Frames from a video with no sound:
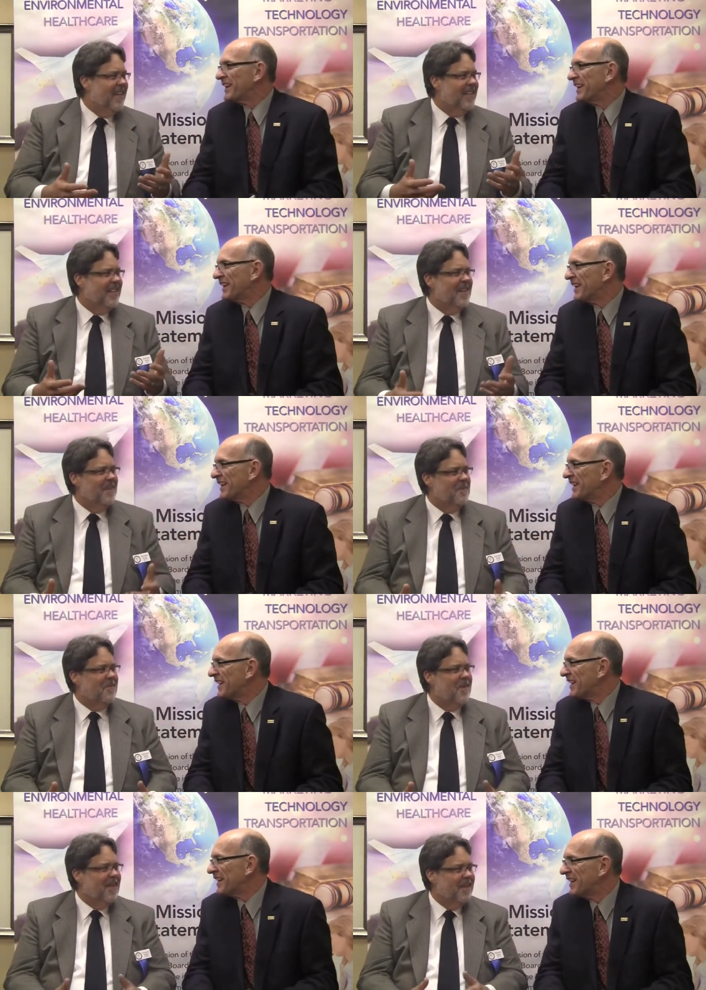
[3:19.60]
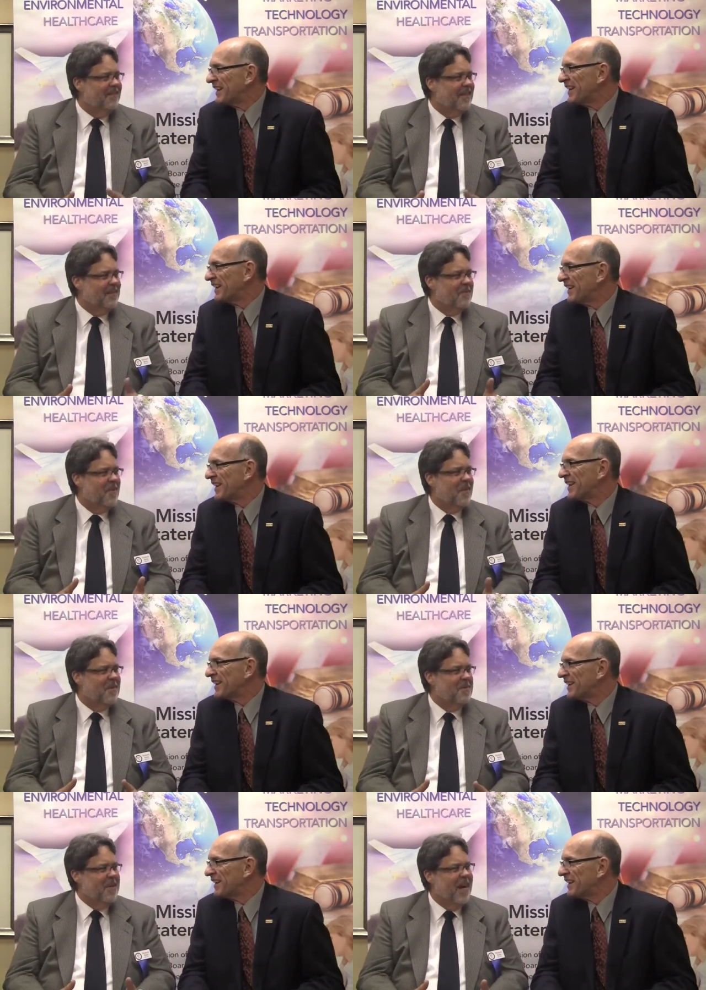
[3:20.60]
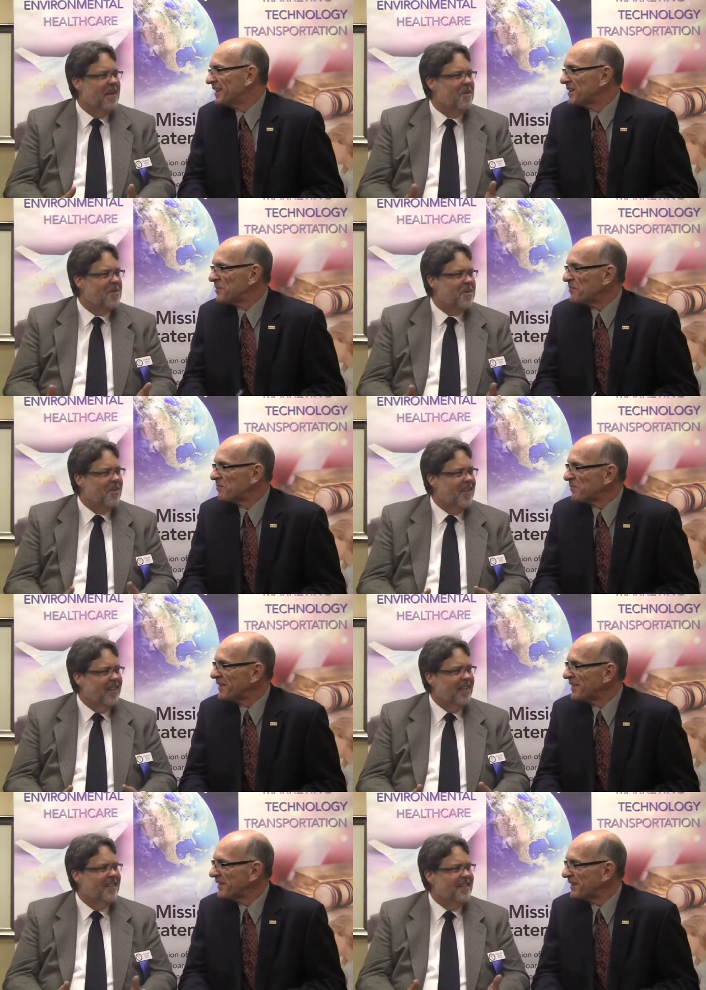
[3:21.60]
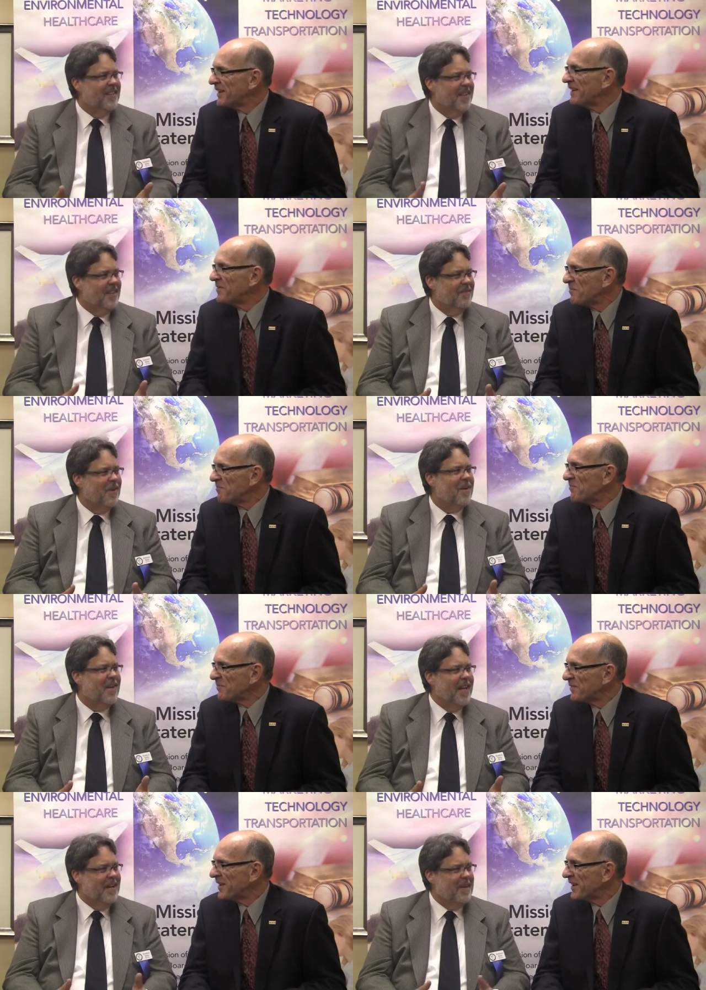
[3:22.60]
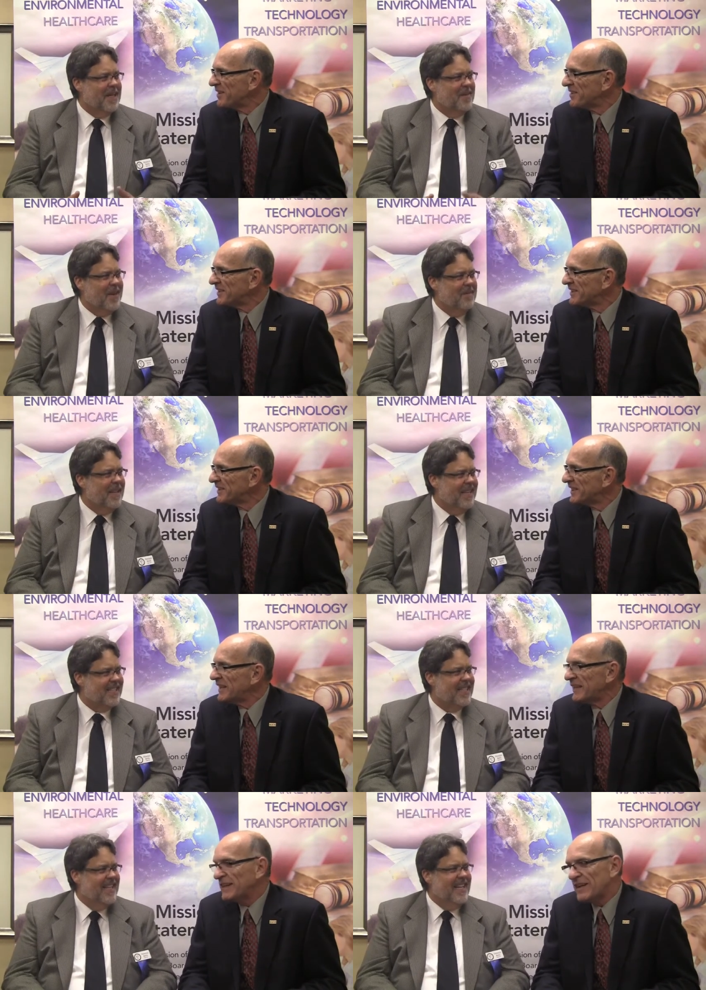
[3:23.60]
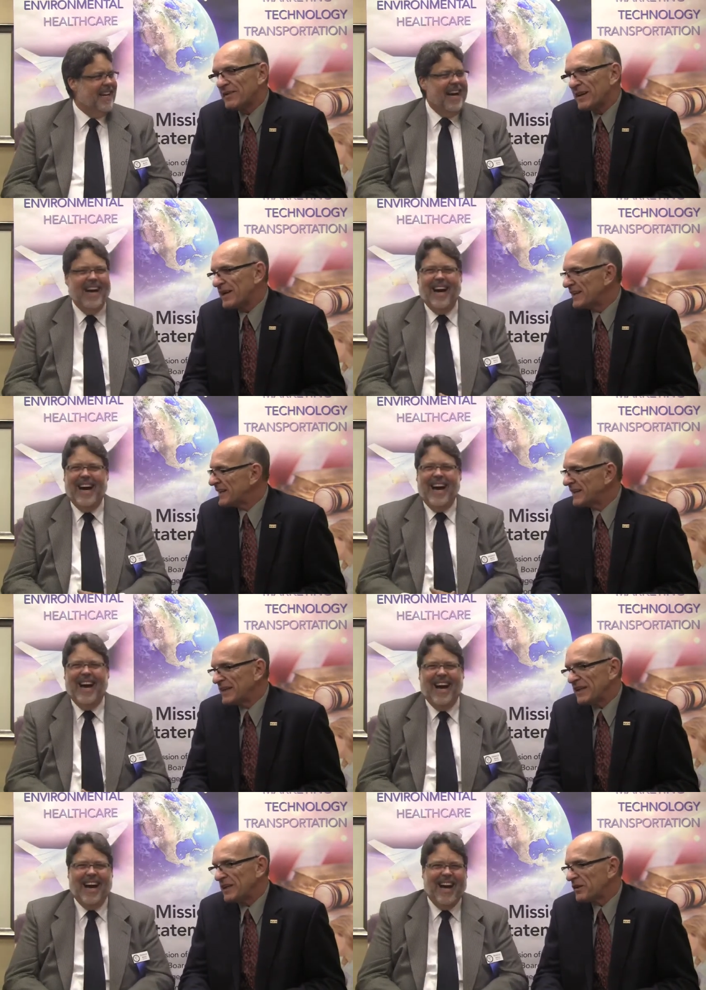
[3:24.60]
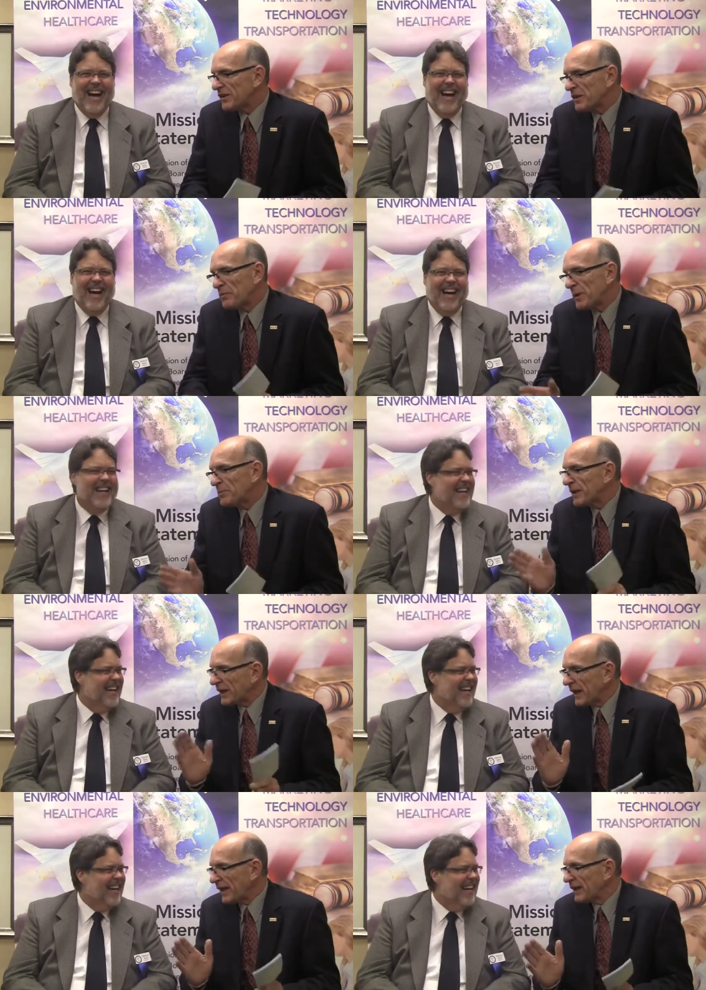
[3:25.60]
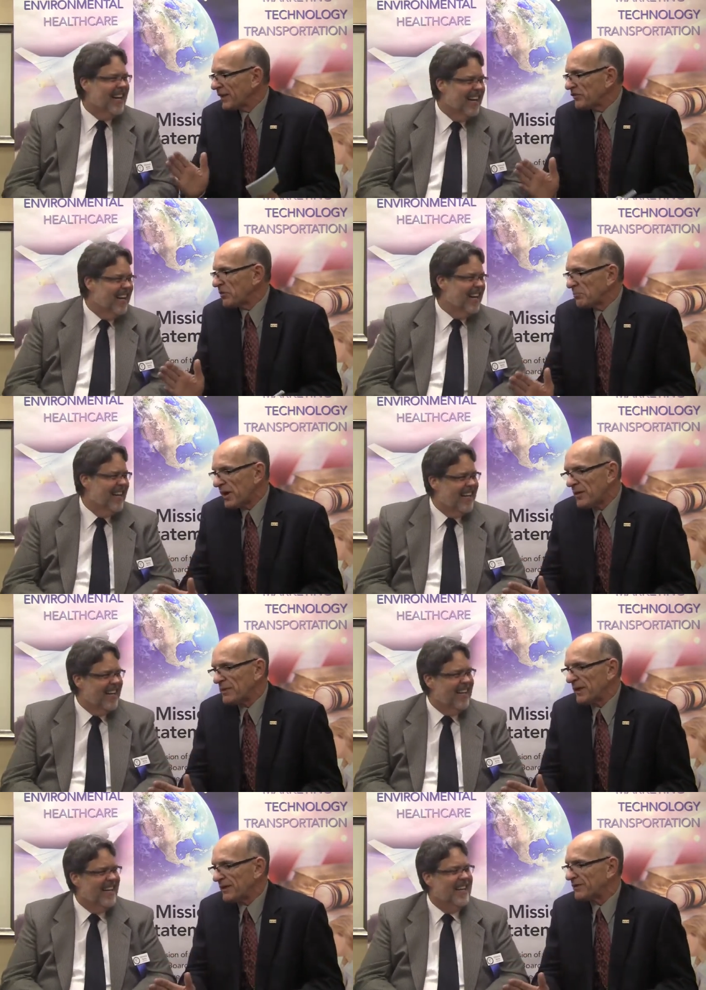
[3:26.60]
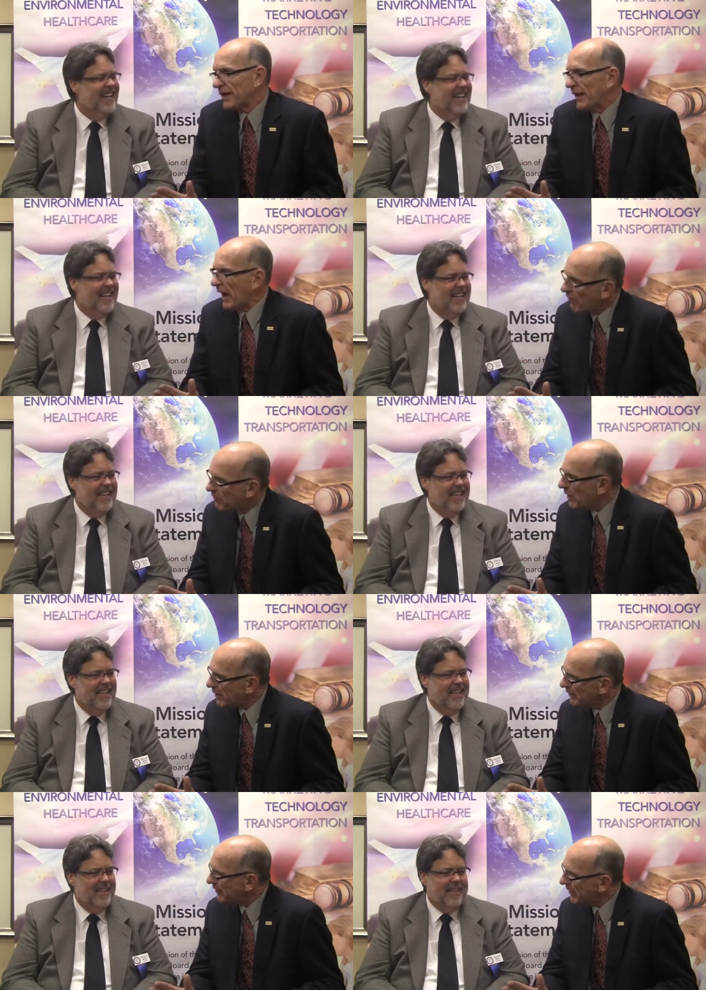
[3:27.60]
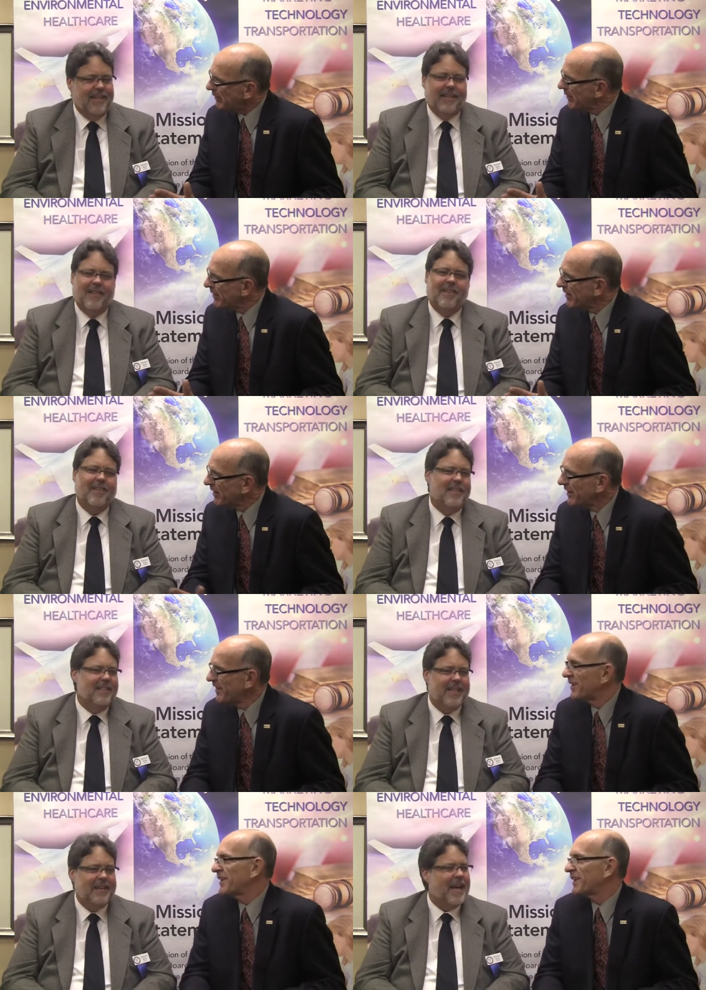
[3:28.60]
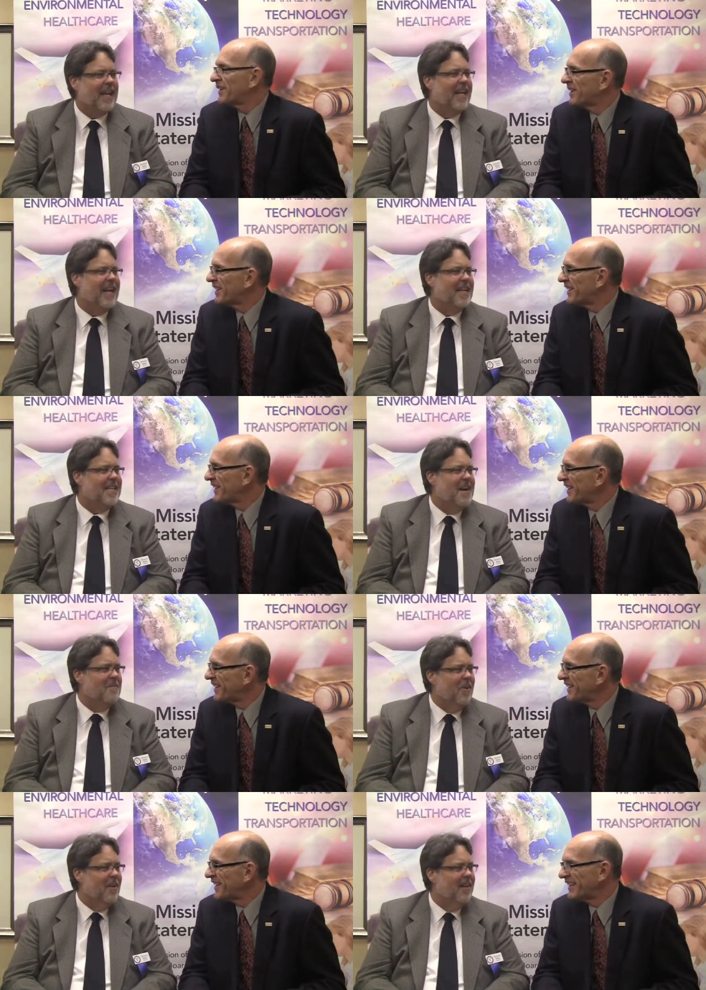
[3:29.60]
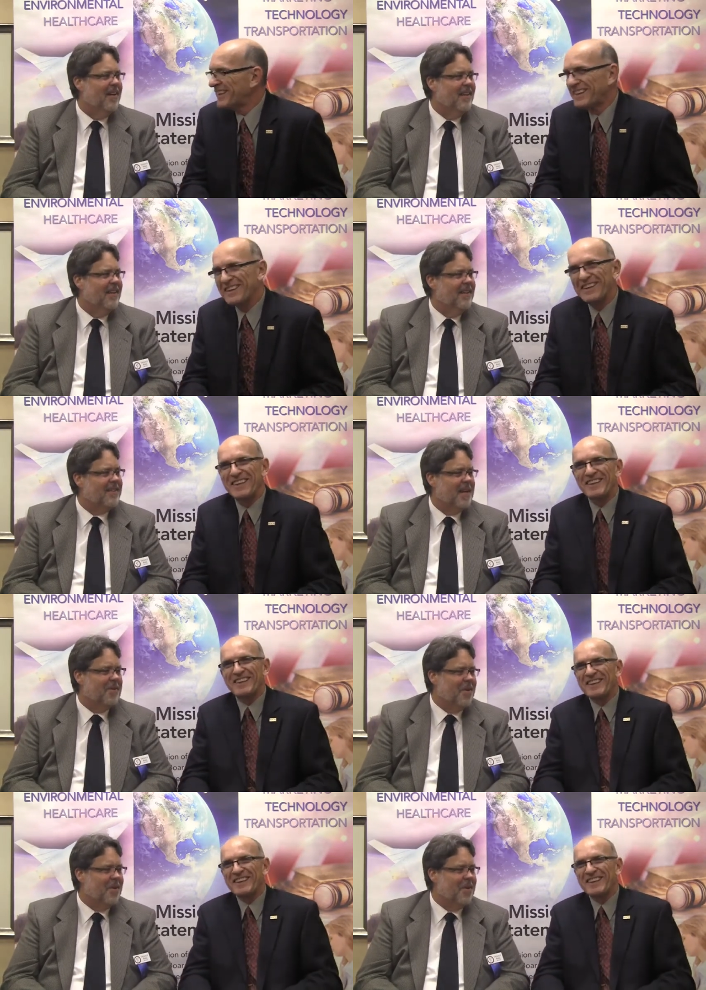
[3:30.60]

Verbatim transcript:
Speaker 1: uh, you know, before the before there were too many highway patrol on the yeah. on the freeway in yeah. about twenty minutes. Yeah, but
Speaker 2: you know, there are people in Lancaster and Palmdale. It's like, how far is it? Oh, well, they got to get out
Speaker 1: of town more. It's time to